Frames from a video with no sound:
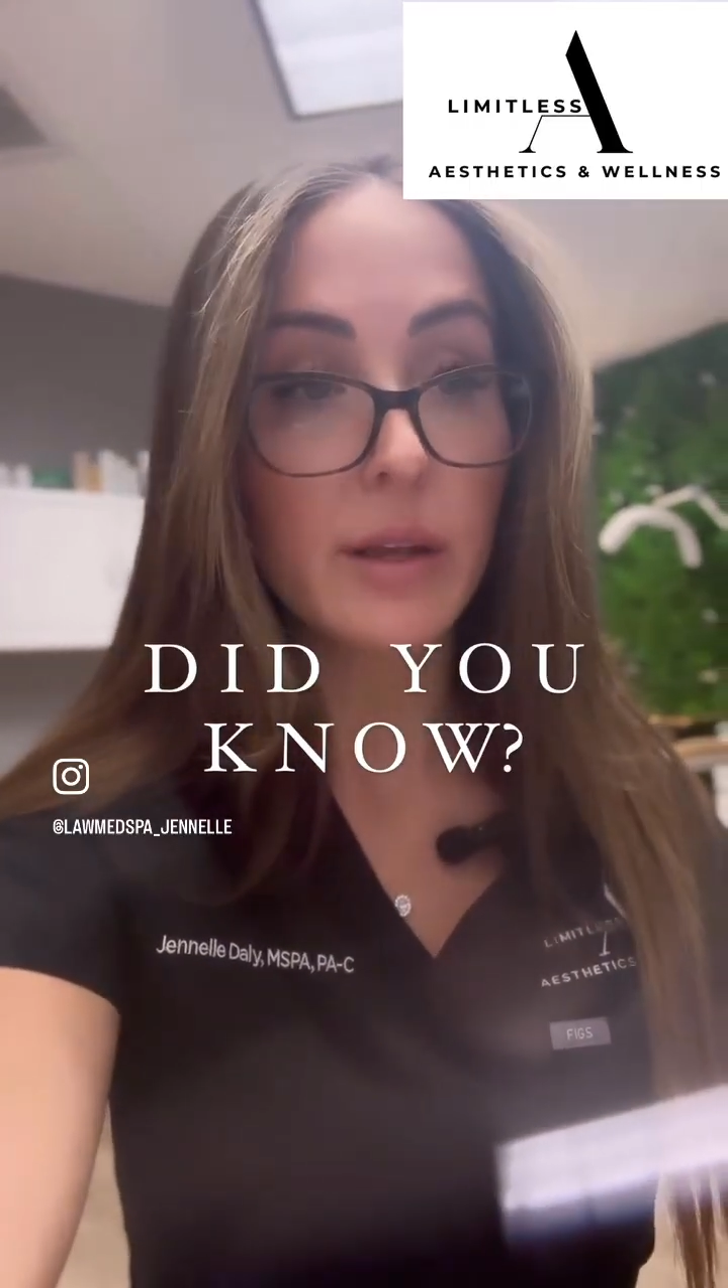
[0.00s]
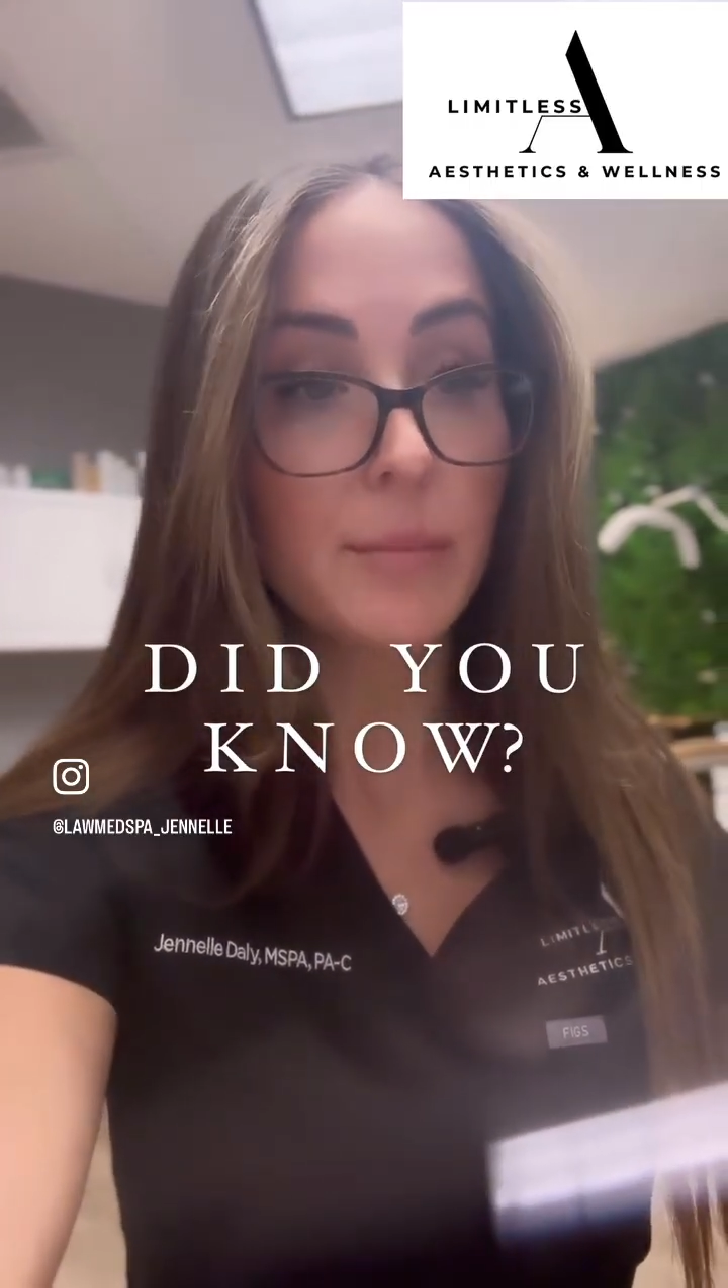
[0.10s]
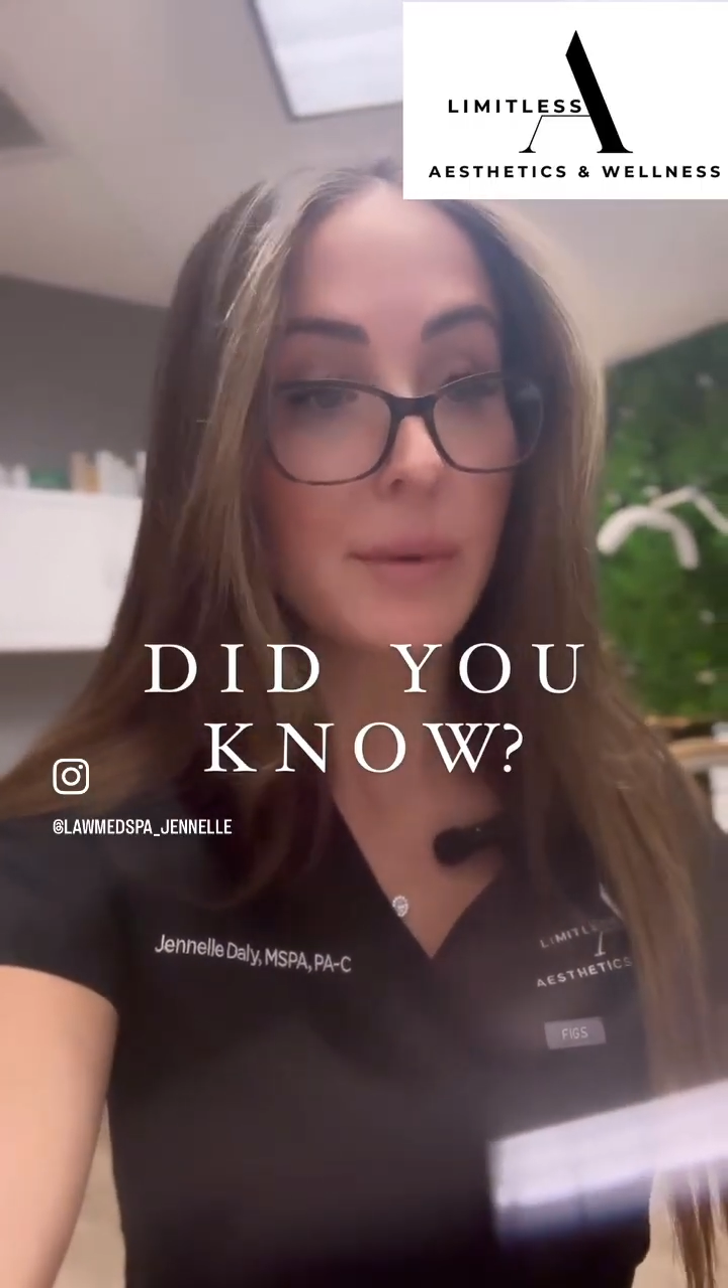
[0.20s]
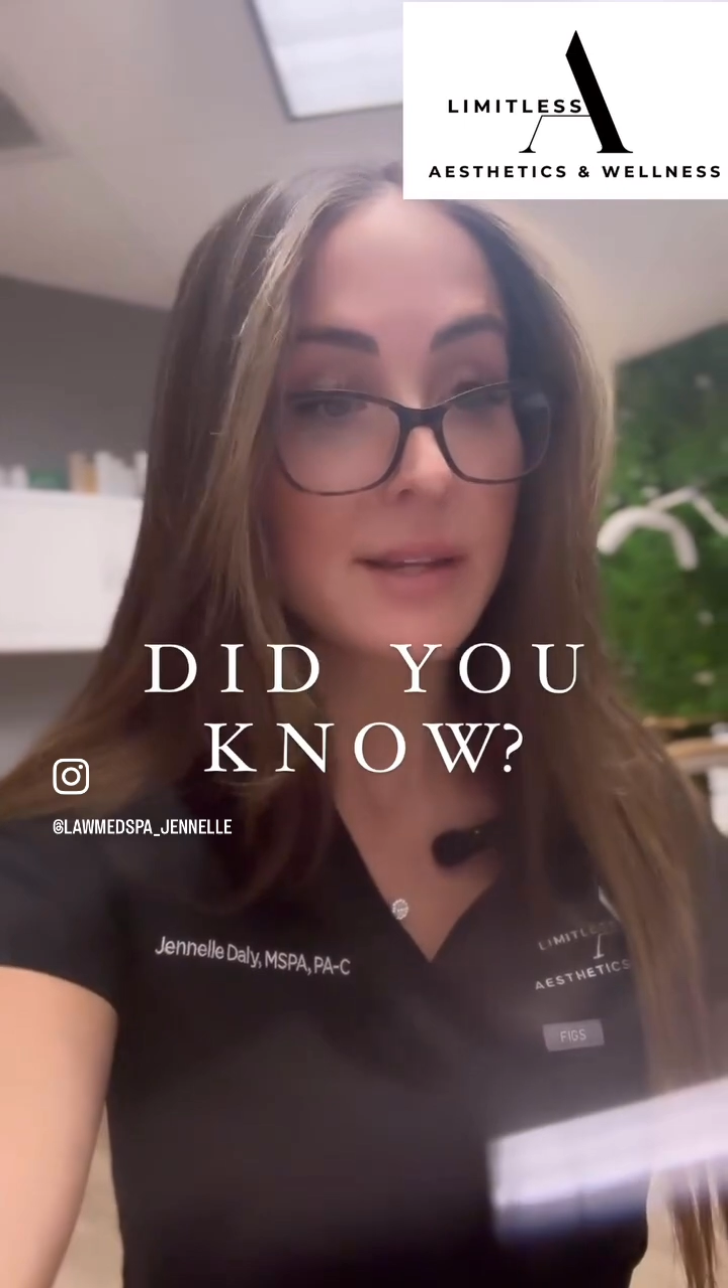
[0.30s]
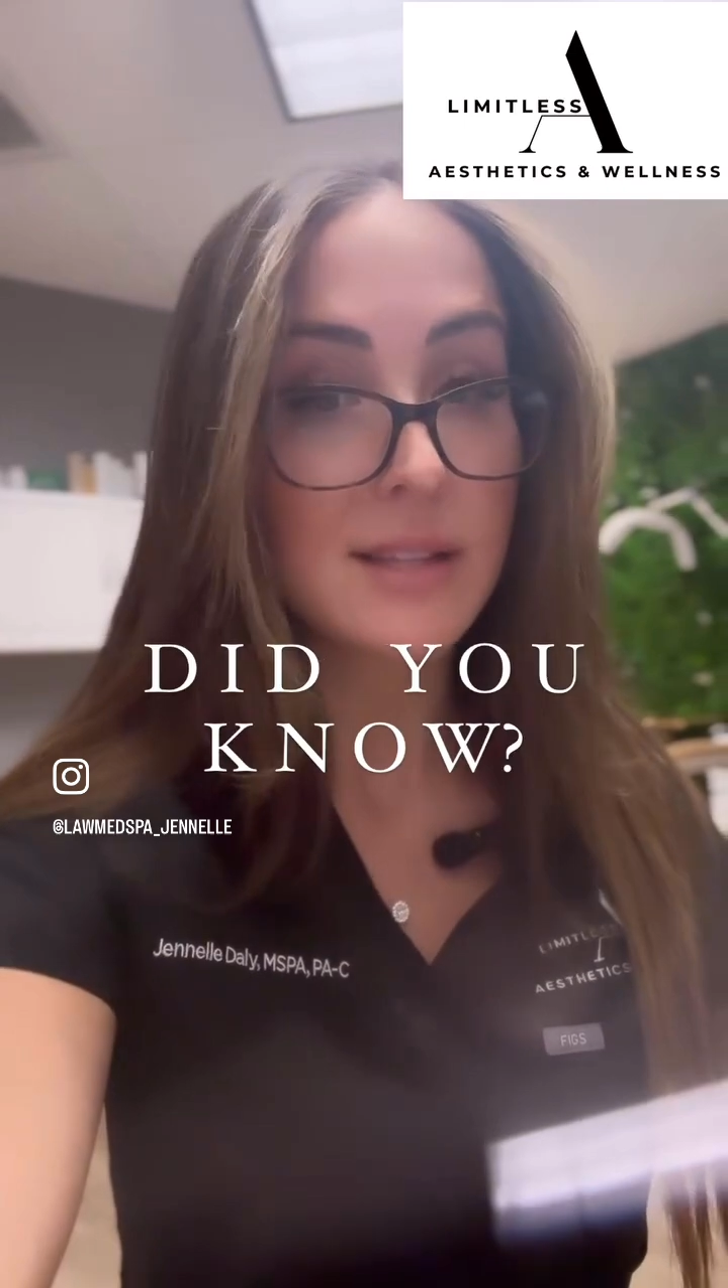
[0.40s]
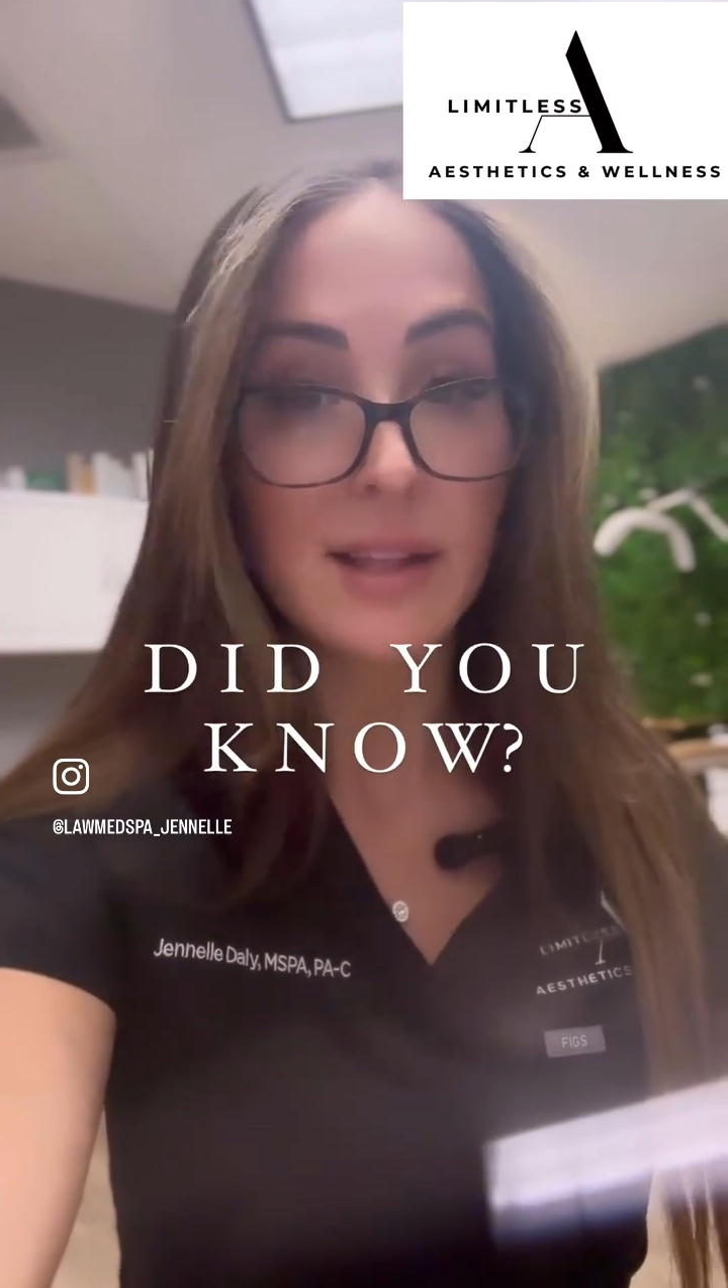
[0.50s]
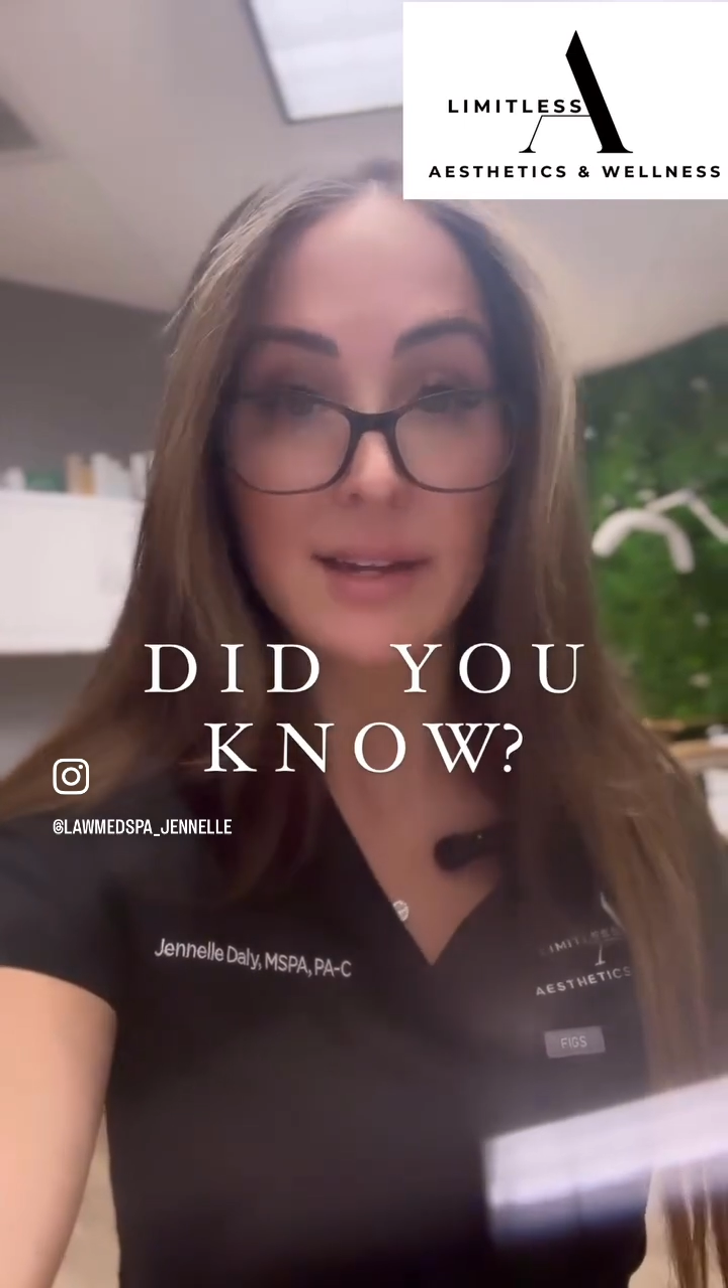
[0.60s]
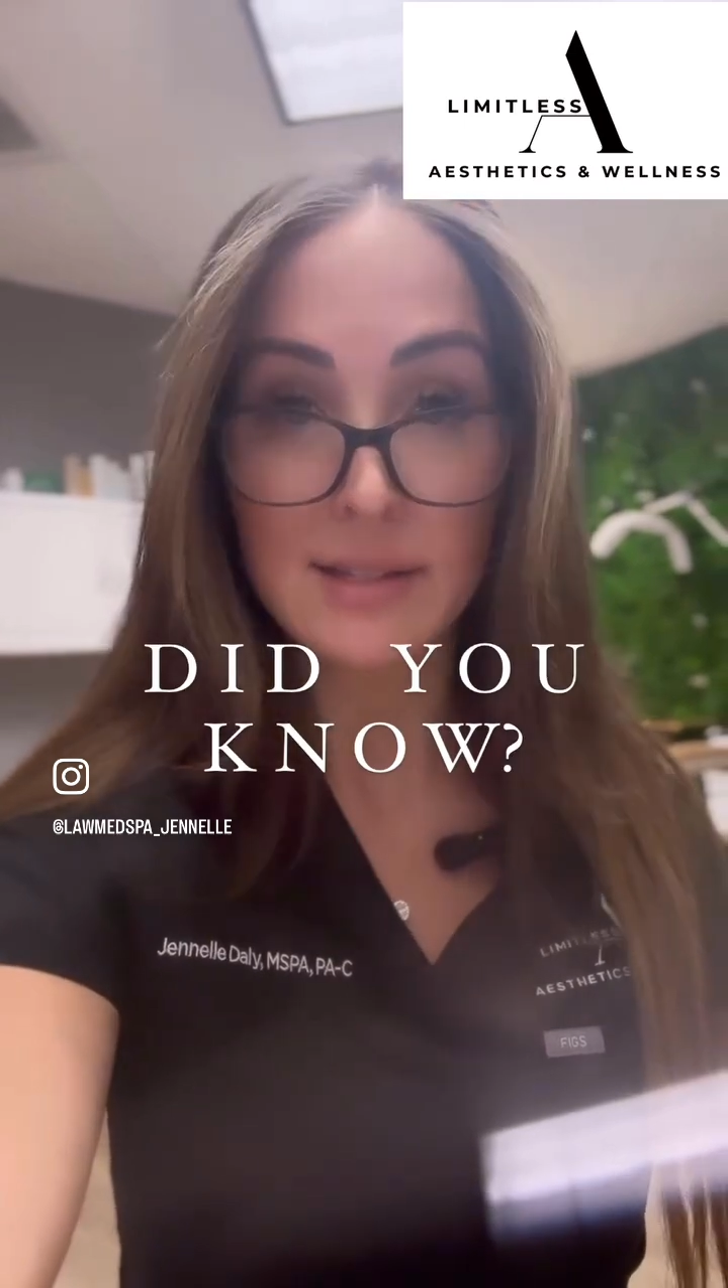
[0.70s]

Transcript: It makes a lot